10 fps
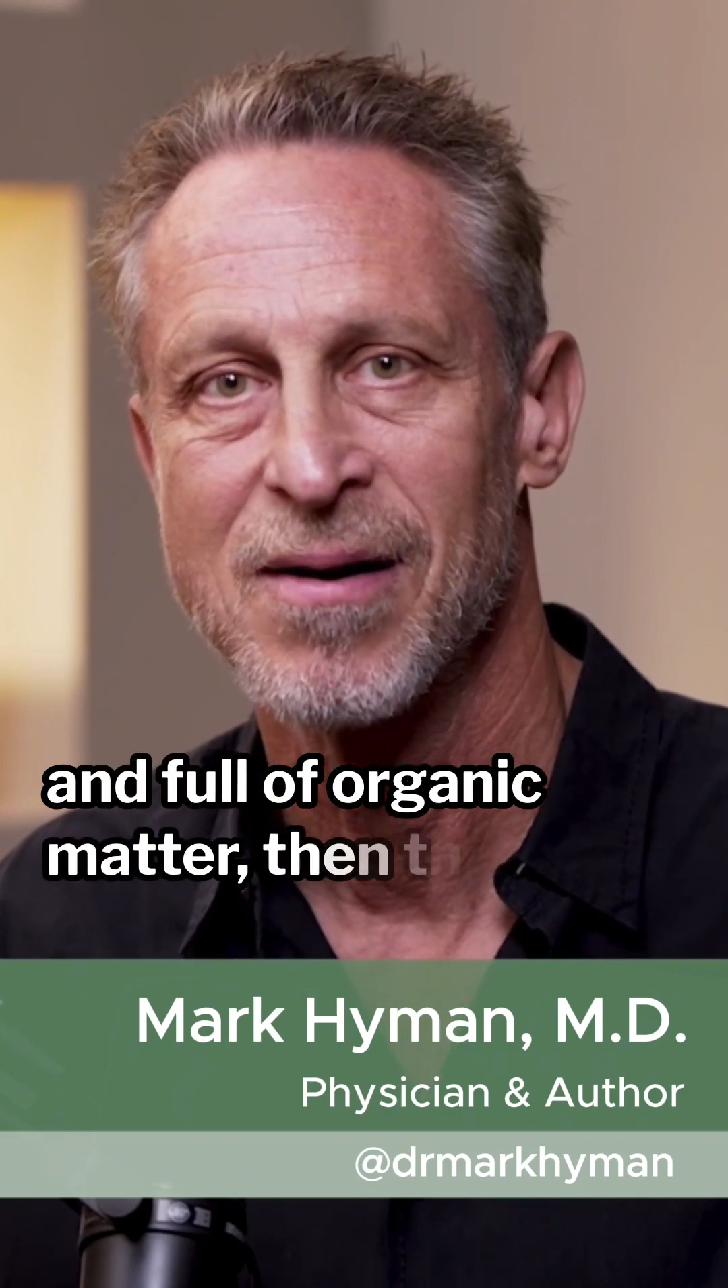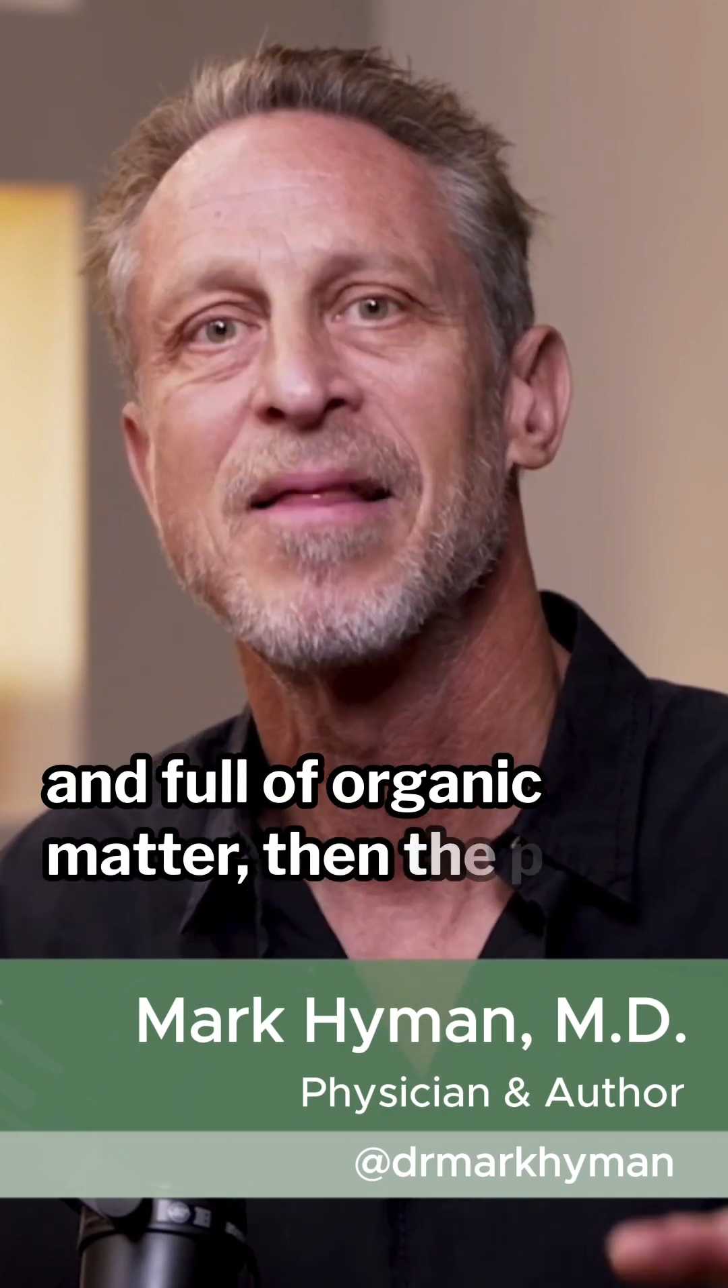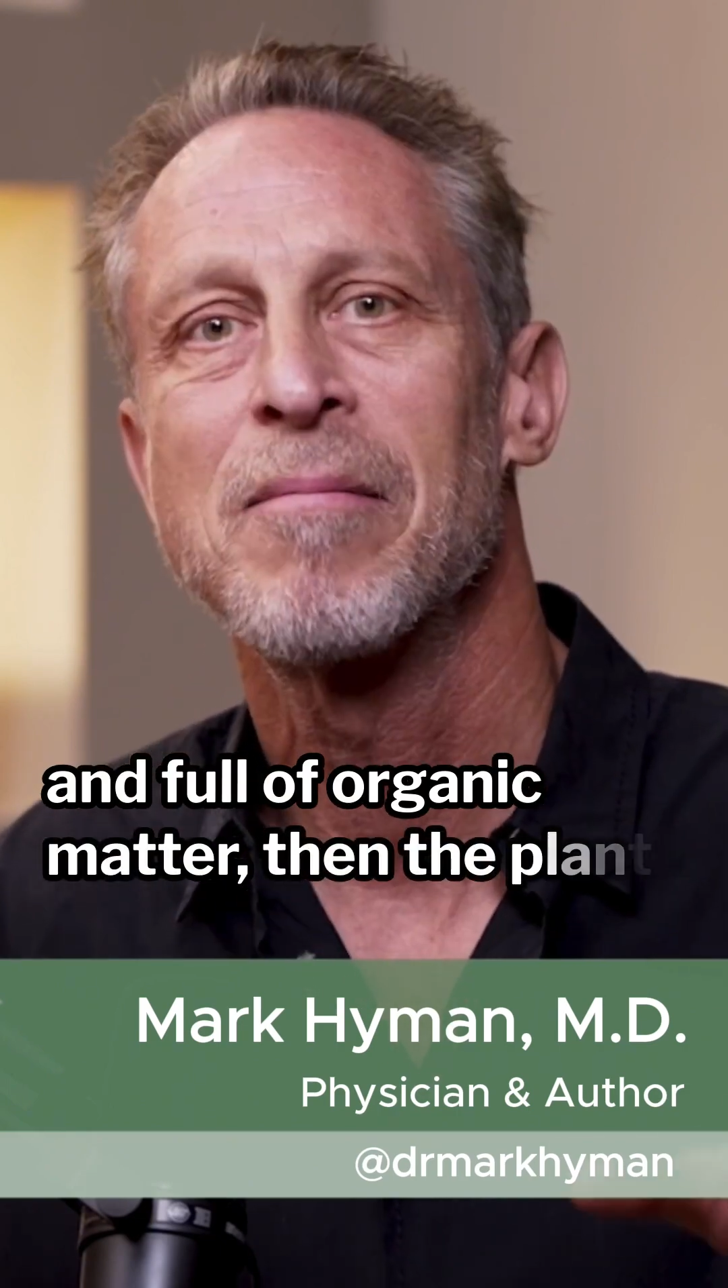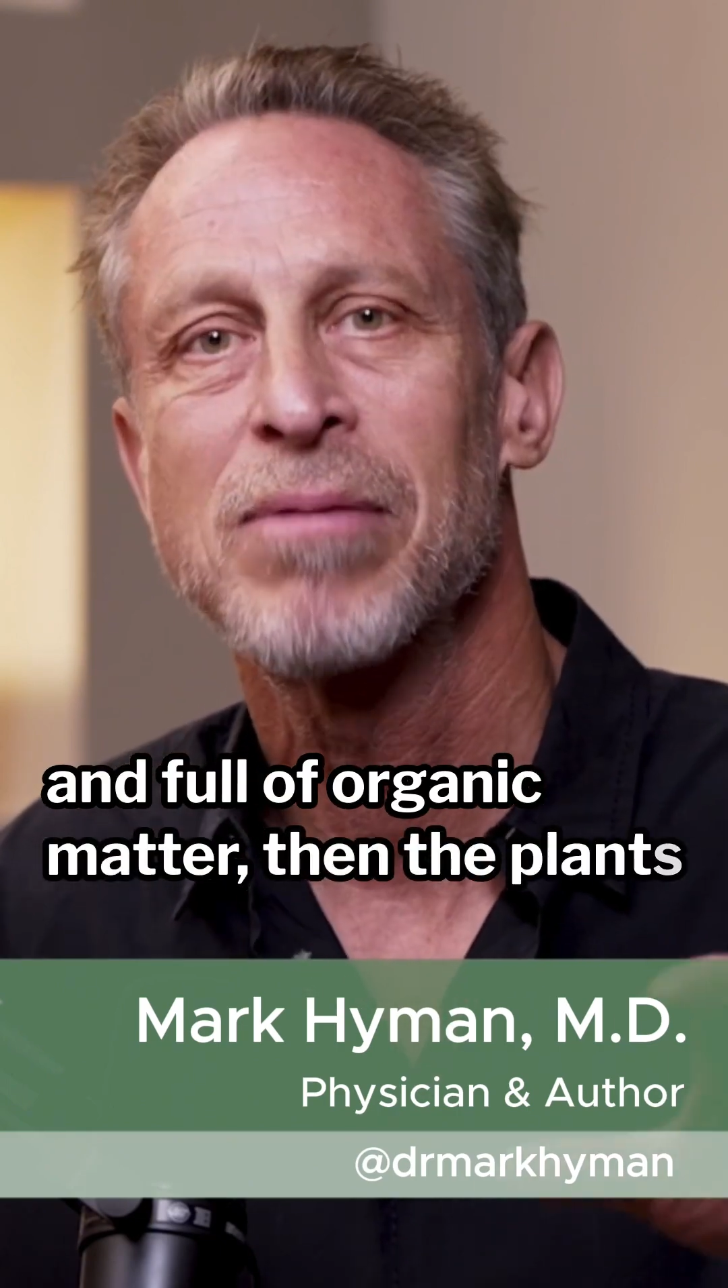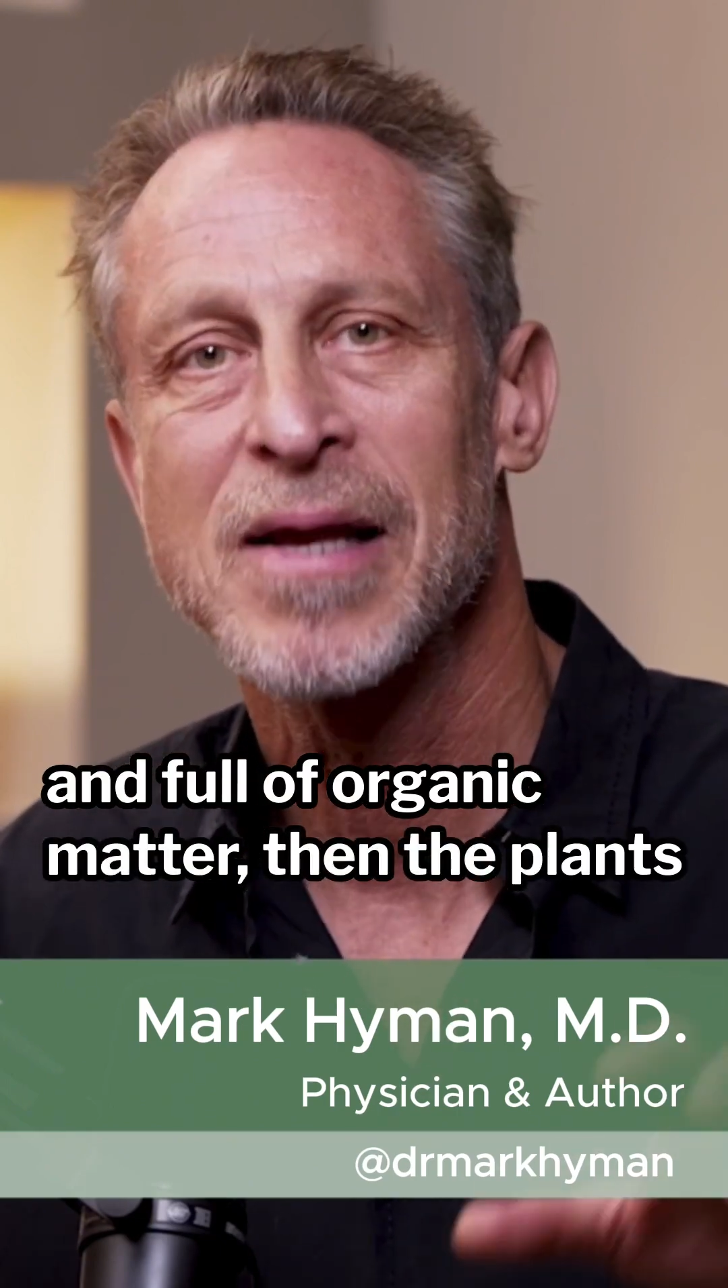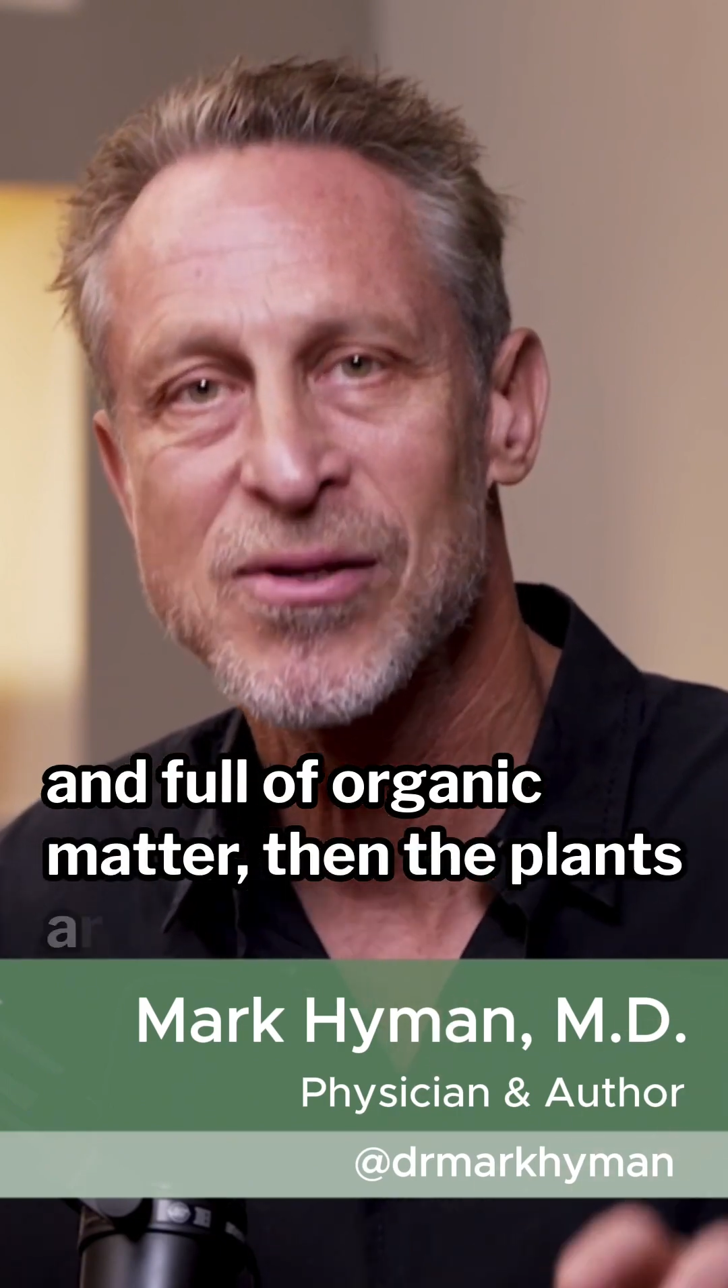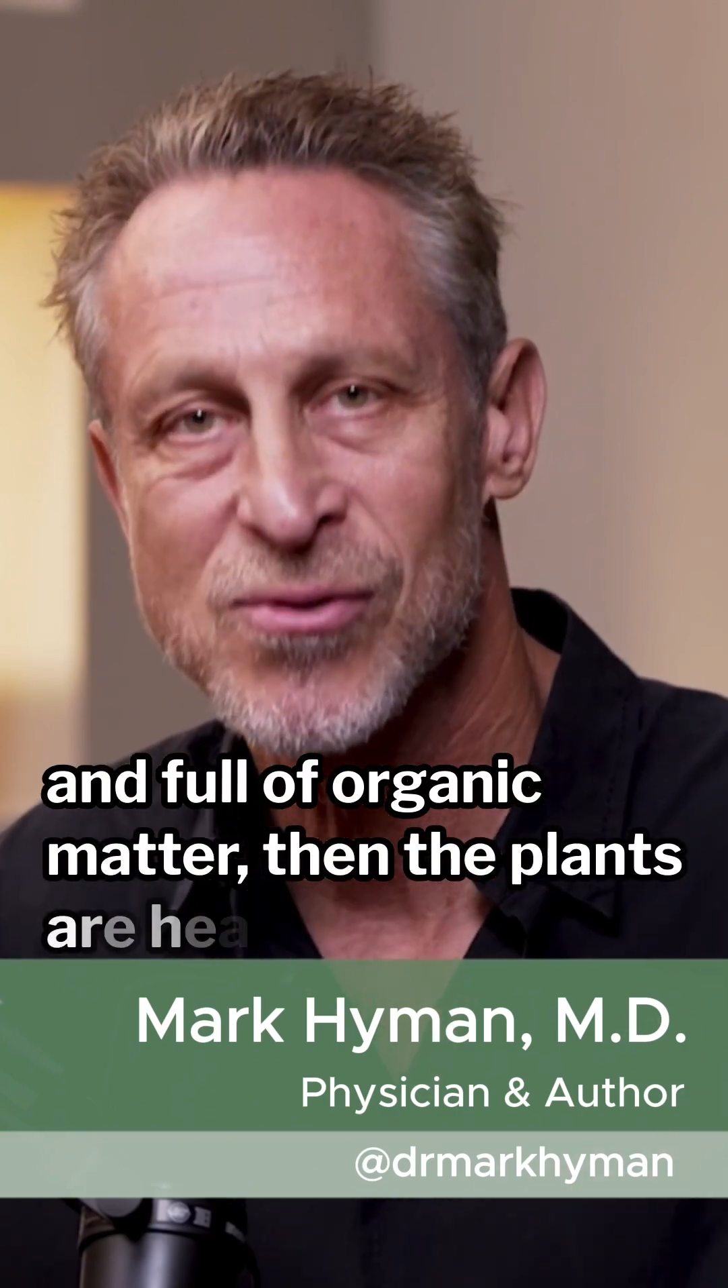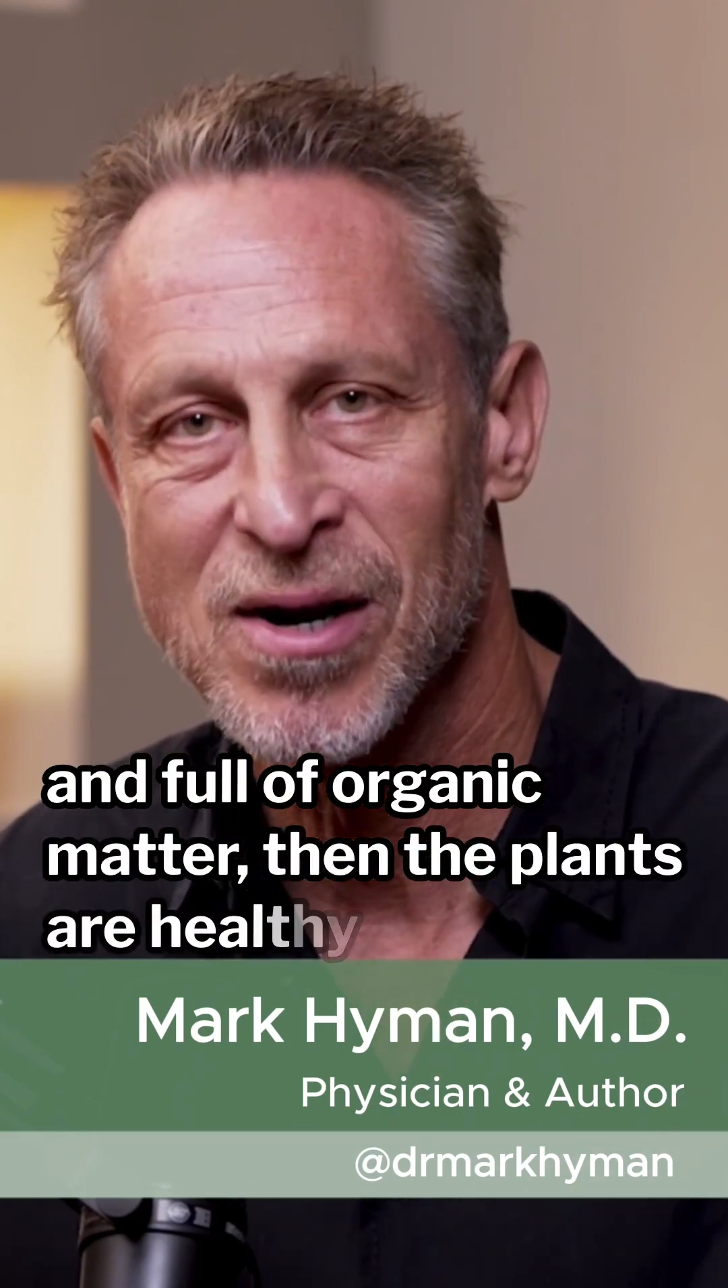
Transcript: then the plants